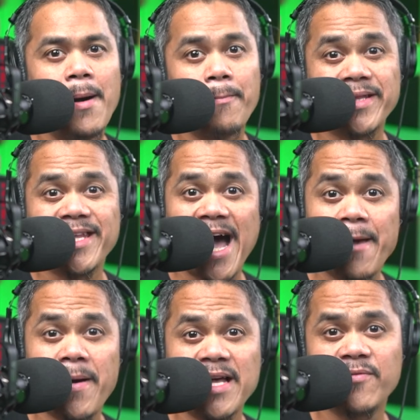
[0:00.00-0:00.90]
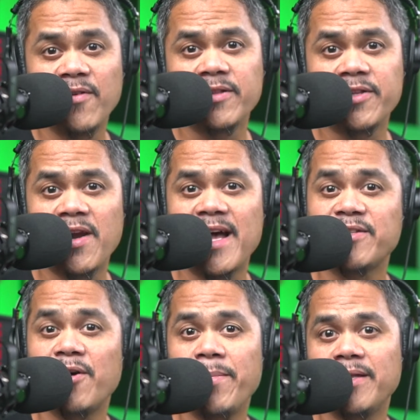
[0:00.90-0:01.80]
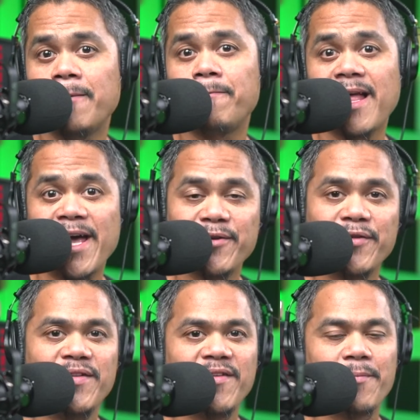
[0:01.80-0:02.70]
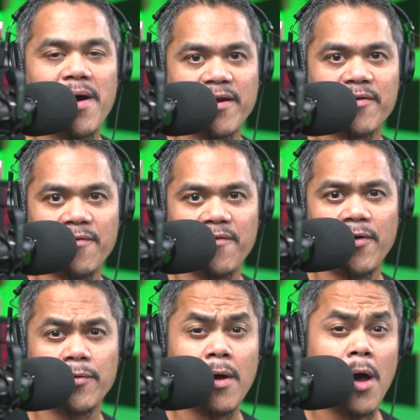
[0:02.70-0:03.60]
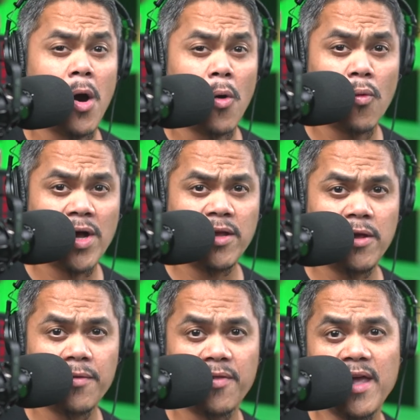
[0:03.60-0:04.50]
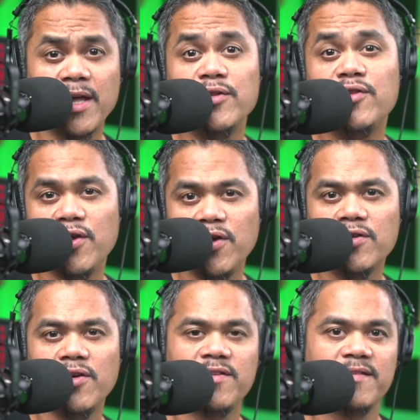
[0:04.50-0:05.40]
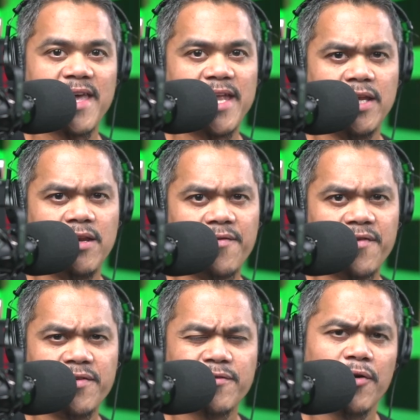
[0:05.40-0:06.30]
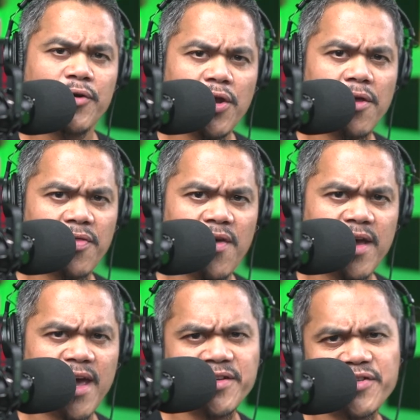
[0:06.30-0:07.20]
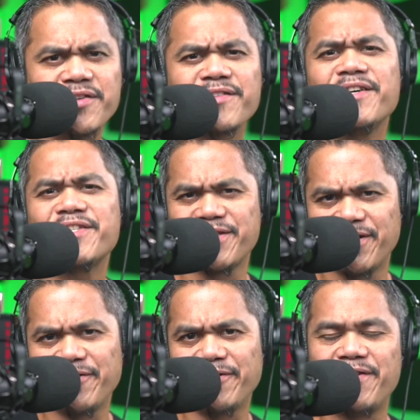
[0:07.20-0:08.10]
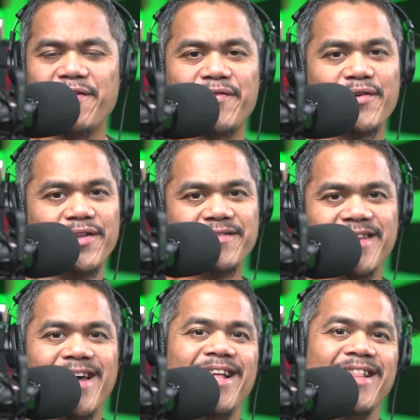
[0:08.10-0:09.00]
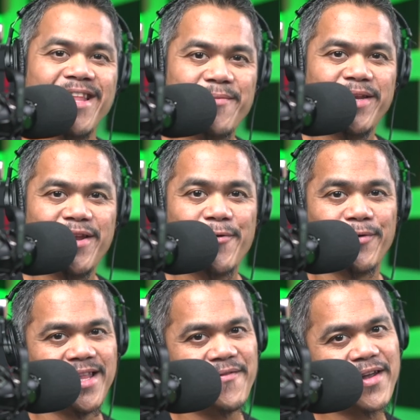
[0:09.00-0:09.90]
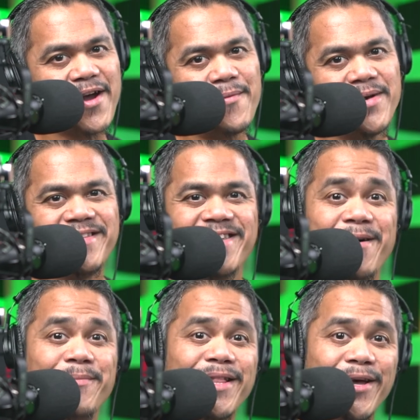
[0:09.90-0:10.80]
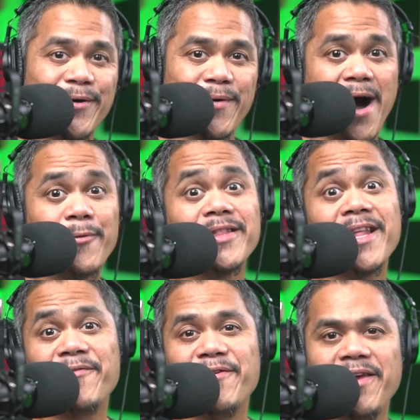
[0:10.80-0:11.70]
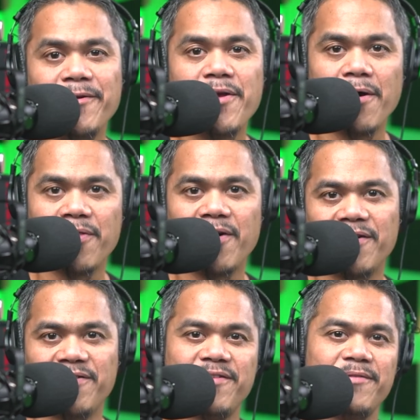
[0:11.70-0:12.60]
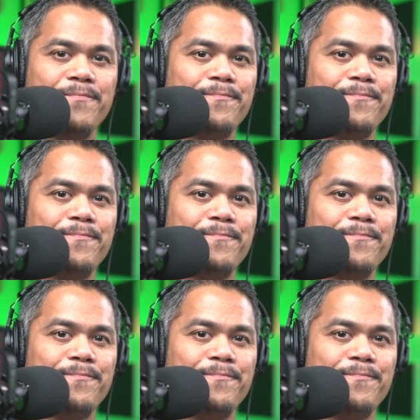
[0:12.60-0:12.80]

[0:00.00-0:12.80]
but the high pass filter has not been applied on this microphone. What do you think? Do you notice any difference, or do you think it's just a subtle difference? Let me know, leave a comment down below. I would love to hear your thoughts.